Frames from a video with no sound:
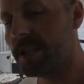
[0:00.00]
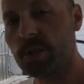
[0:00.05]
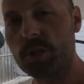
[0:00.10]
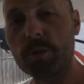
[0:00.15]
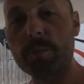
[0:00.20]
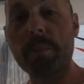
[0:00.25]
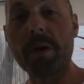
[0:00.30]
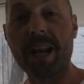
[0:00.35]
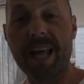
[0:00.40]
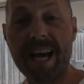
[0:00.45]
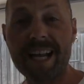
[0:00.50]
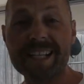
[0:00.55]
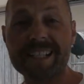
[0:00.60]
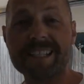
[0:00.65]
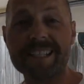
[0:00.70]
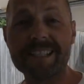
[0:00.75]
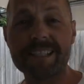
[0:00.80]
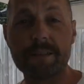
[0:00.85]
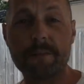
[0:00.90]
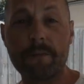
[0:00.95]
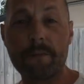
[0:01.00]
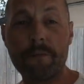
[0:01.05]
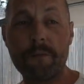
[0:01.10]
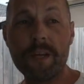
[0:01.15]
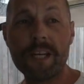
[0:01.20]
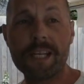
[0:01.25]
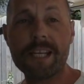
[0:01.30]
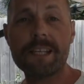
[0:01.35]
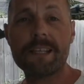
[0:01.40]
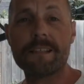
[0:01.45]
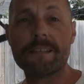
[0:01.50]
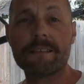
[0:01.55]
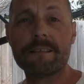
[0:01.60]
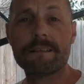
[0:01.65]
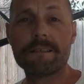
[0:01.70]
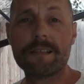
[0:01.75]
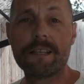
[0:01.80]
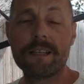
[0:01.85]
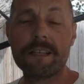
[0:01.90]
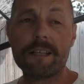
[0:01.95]
do bladders that fit in
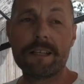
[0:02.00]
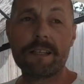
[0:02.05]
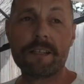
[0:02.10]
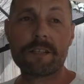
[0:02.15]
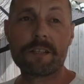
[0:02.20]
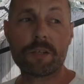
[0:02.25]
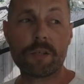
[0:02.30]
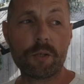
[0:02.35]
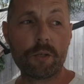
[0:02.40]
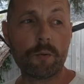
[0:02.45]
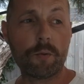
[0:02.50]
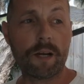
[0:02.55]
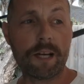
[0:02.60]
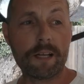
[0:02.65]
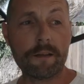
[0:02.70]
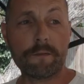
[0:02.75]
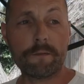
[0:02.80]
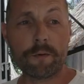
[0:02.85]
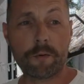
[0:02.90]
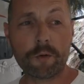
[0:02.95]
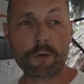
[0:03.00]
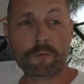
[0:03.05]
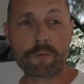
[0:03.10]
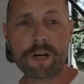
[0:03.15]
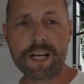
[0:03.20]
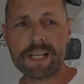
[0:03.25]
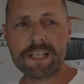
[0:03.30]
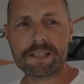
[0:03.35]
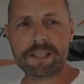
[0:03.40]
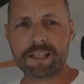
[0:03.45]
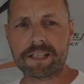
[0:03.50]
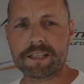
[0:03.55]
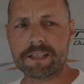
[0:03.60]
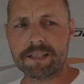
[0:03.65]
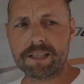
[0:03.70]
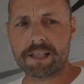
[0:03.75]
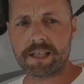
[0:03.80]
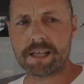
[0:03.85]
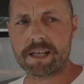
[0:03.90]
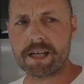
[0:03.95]
to a Ford Ranger.
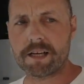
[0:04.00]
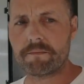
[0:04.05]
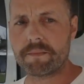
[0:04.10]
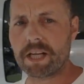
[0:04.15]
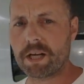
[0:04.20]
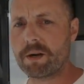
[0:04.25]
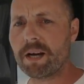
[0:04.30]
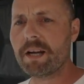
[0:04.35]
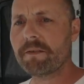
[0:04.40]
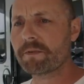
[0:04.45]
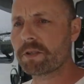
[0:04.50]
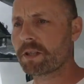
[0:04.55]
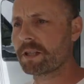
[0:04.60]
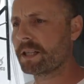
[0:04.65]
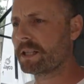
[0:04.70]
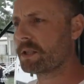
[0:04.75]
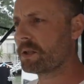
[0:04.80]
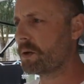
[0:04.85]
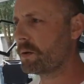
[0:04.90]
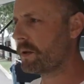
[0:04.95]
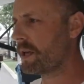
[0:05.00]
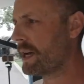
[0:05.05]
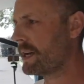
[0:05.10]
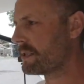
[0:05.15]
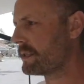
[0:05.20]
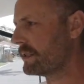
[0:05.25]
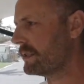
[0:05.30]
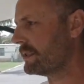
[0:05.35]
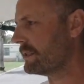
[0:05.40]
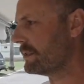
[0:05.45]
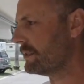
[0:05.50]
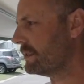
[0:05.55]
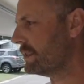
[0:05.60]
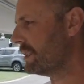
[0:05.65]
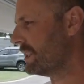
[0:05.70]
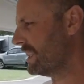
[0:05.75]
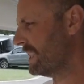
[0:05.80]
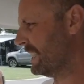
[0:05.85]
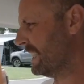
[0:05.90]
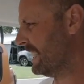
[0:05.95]
Um, now I've got a two thousand
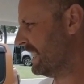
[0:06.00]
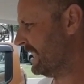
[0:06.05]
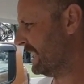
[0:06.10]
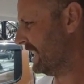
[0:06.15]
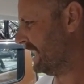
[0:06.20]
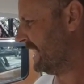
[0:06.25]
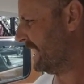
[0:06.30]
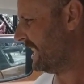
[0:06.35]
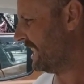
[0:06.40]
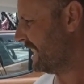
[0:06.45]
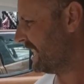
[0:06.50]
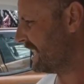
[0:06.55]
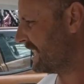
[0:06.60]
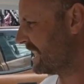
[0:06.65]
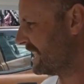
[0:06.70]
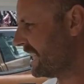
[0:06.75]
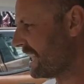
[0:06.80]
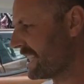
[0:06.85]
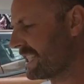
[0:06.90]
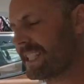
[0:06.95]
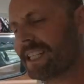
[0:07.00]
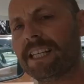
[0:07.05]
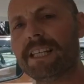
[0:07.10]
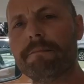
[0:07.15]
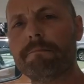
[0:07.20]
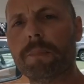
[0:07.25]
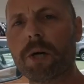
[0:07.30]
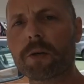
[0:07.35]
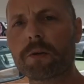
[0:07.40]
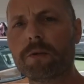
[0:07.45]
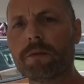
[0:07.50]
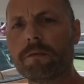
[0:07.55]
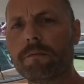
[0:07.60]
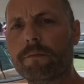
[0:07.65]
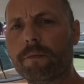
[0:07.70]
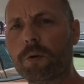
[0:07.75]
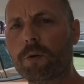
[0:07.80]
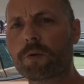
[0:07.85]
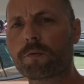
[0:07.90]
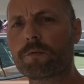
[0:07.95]
sixteen model
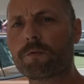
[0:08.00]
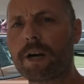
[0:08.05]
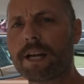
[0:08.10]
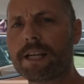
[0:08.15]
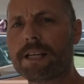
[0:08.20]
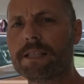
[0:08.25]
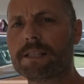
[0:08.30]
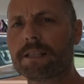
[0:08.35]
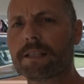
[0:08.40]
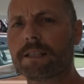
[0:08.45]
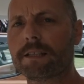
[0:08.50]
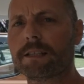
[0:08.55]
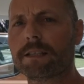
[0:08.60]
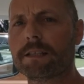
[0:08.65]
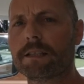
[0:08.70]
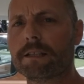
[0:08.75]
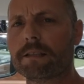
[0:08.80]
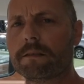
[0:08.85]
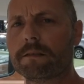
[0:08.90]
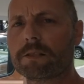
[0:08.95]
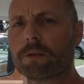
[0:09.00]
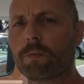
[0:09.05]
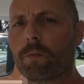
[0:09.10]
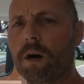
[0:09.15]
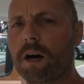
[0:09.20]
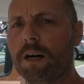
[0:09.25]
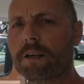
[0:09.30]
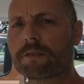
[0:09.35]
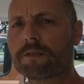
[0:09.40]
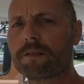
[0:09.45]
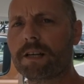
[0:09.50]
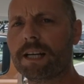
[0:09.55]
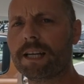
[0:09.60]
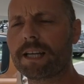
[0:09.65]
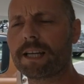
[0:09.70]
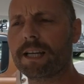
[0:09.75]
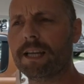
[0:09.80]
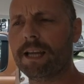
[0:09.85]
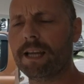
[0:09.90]
Ford Ranger, uh, it's a Wildtrak,